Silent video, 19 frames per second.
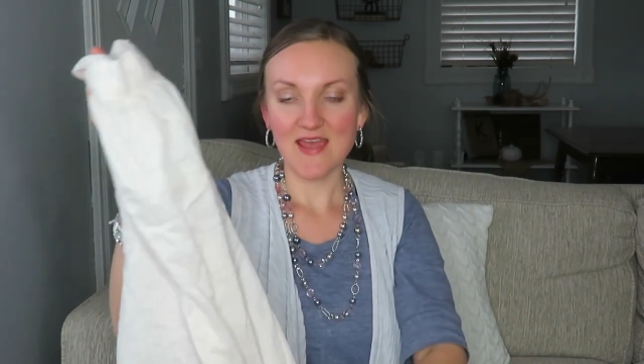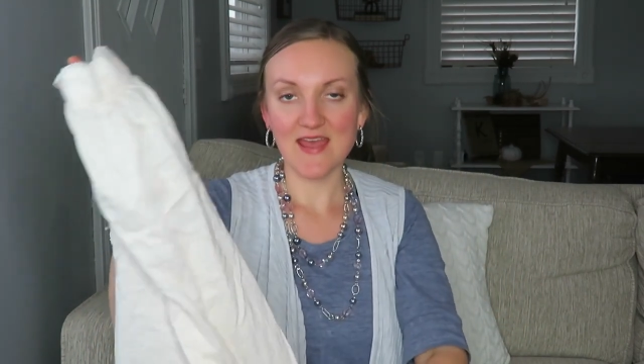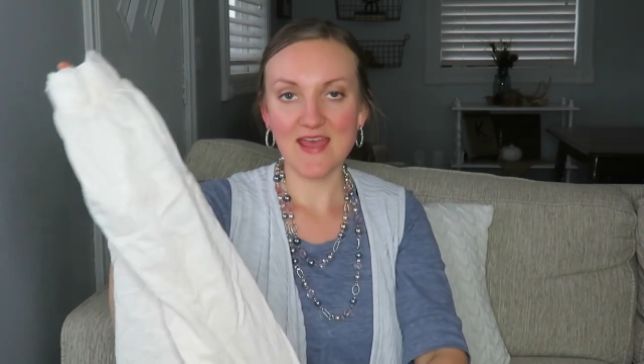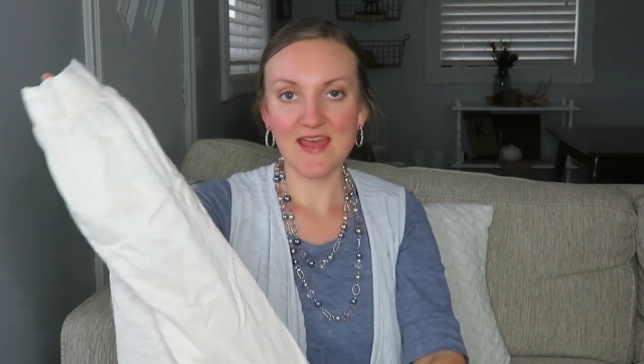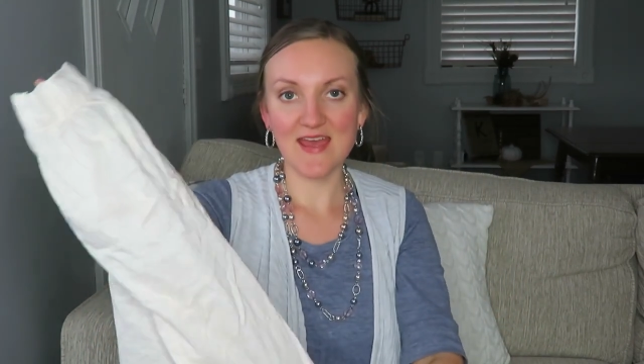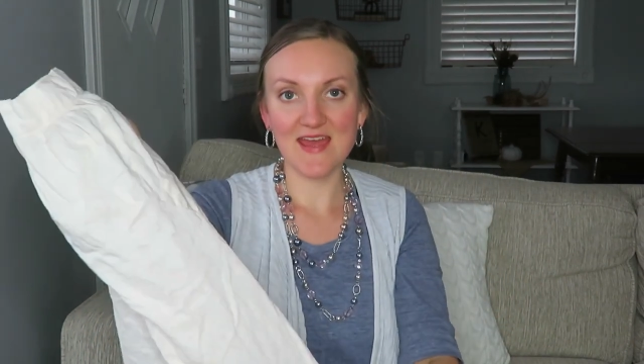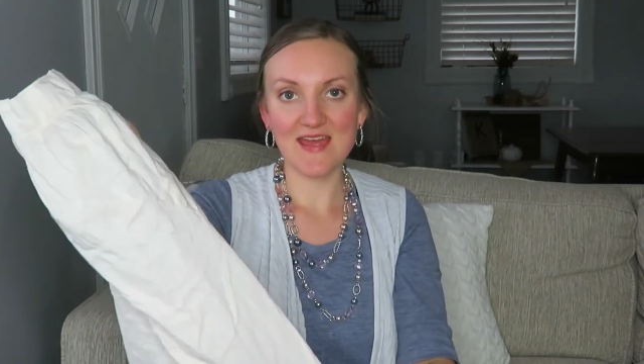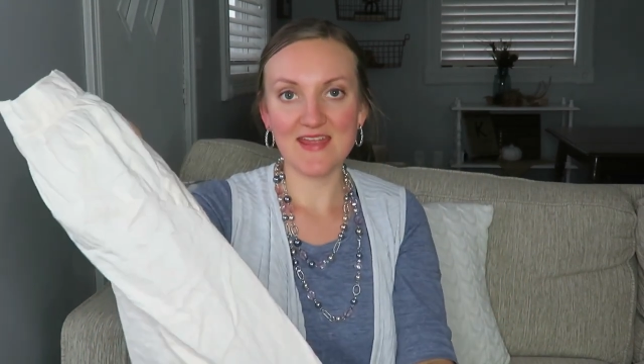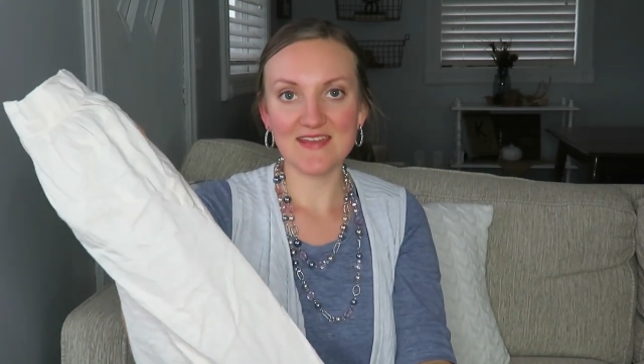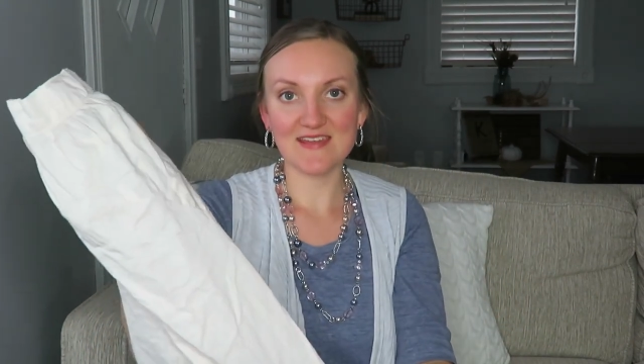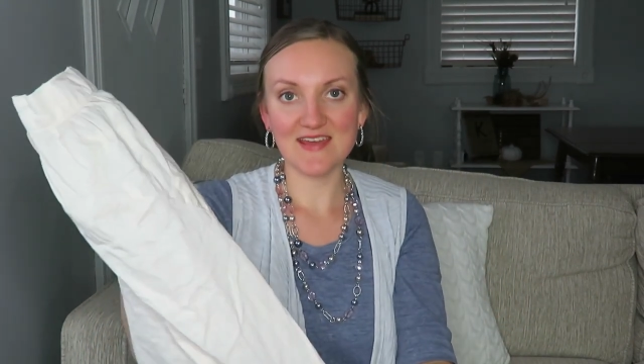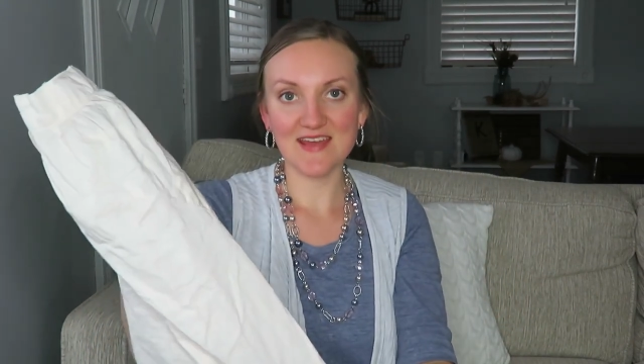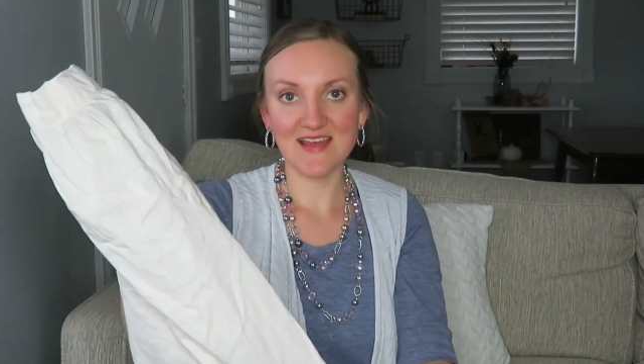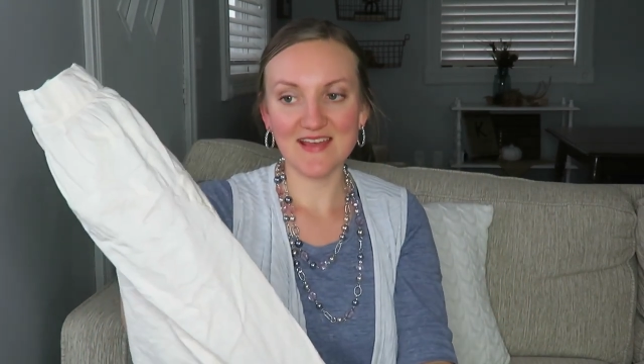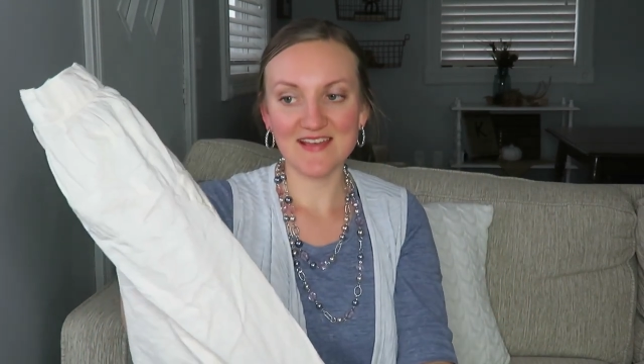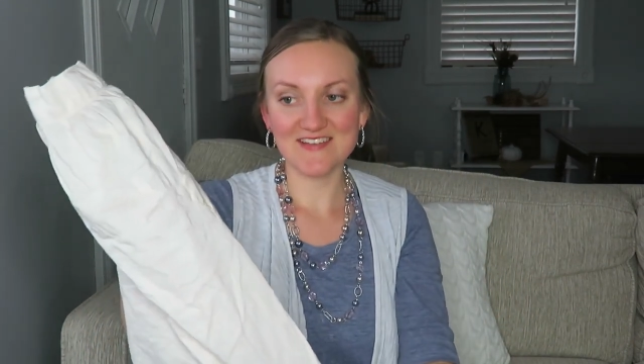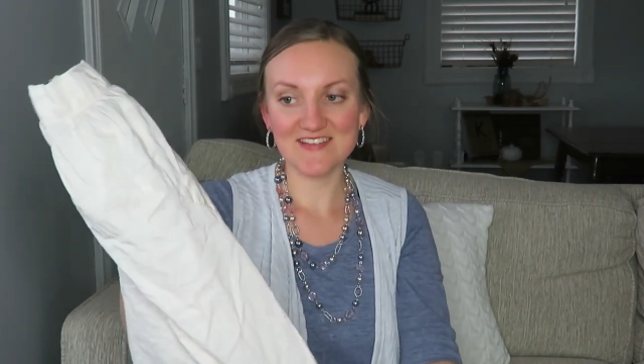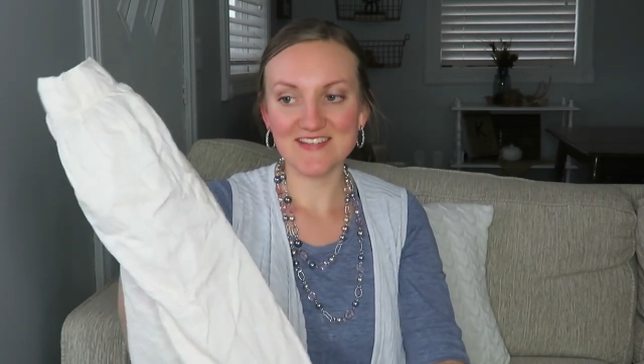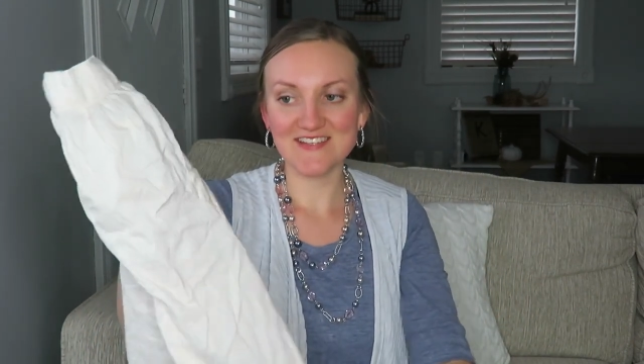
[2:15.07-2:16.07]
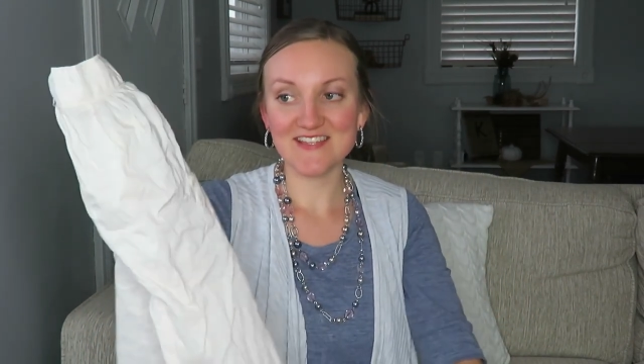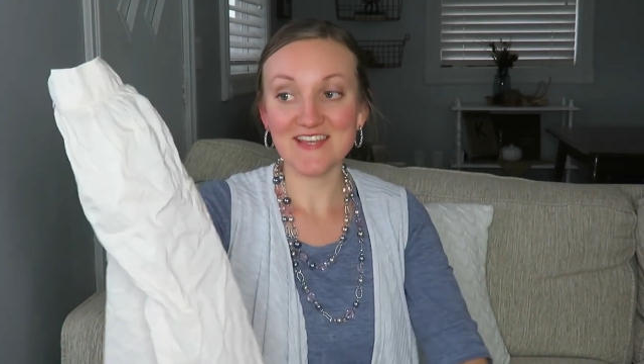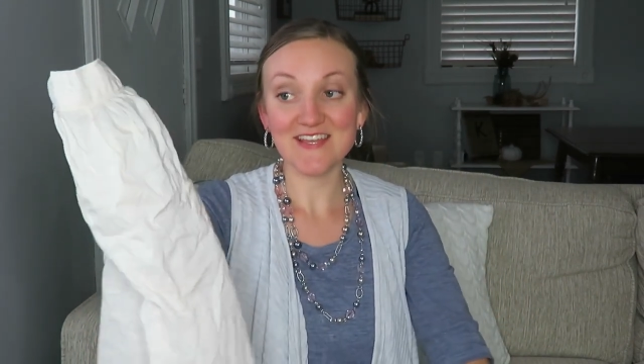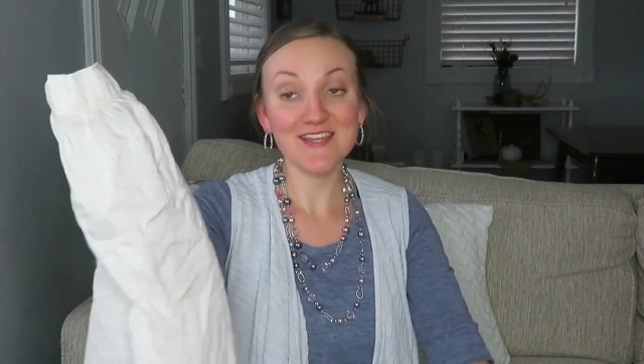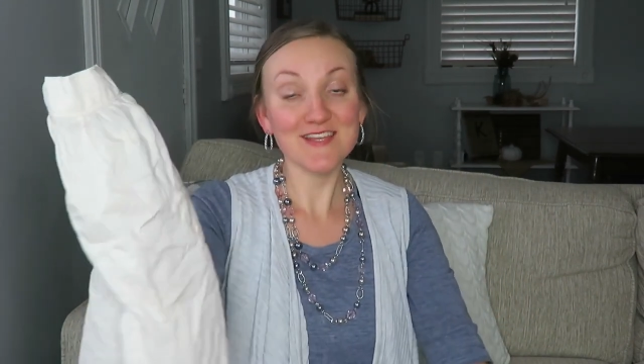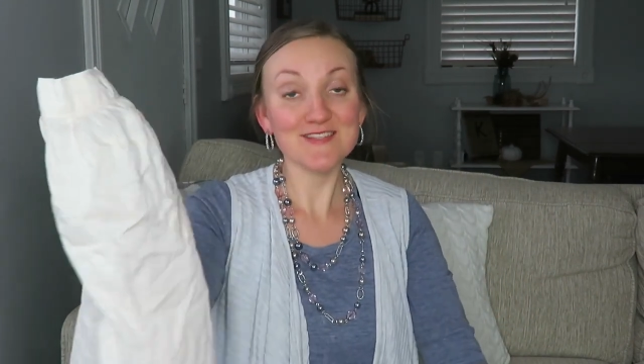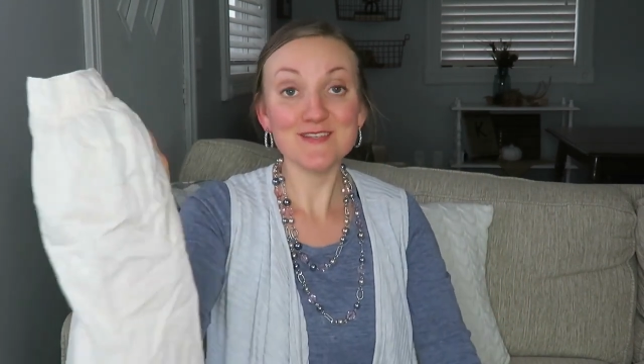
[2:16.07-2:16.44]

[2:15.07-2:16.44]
and I just think